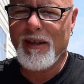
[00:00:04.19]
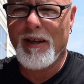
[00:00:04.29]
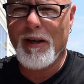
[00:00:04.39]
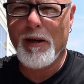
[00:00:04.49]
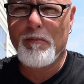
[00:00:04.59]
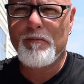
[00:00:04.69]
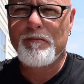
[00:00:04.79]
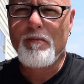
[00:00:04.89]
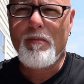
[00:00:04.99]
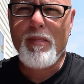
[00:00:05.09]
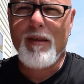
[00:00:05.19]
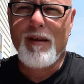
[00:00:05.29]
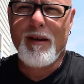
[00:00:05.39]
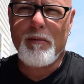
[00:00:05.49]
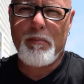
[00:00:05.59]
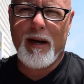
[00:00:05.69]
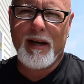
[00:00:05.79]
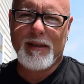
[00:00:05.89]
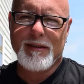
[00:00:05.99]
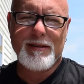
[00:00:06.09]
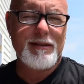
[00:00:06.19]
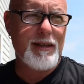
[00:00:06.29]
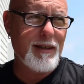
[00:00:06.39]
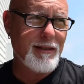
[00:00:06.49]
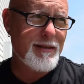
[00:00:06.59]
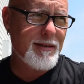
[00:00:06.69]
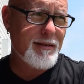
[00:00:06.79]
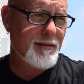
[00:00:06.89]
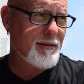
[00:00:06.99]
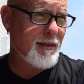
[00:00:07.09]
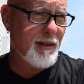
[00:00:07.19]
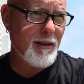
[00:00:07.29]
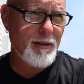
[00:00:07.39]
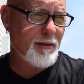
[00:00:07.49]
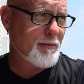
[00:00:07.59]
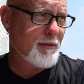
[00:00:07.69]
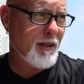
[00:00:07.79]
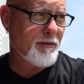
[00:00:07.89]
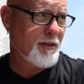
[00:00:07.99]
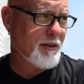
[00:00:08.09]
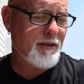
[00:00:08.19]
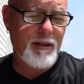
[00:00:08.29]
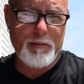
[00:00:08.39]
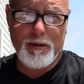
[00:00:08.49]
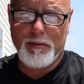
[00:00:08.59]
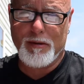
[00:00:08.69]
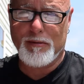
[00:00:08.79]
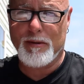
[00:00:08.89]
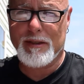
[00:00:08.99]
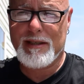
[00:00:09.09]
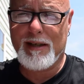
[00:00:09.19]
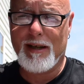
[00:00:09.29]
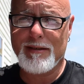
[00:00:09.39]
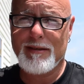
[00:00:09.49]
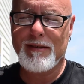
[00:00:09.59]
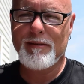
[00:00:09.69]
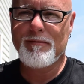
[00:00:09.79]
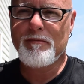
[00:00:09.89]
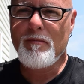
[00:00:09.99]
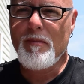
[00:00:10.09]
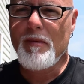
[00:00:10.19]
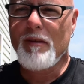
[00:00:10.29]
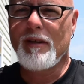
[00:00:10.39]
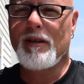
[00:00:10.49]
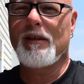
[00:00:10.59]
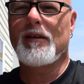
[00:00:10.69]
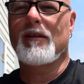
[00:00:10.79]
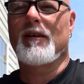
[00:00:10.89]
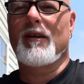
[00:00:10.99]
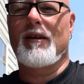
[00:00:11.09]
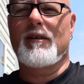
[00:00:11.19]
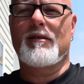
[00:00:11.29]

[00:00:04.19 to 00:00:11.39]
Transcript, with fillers: Um, I'm back in the States, uh, lovely suburb of Wisconsin, and uh,